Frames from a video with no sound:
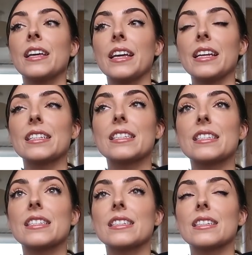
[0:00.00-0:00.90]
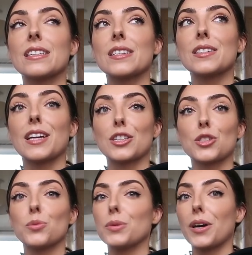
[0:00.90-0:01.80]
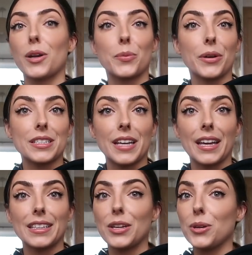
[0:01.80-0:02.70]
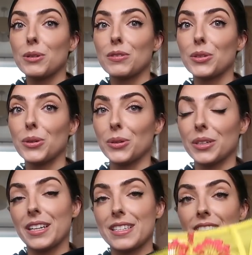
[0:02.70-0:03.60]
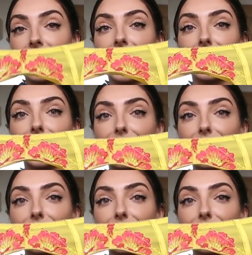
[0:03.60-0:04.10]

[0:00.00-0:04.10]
it's National Banana Bread Day. Who would have thought? It's a thing.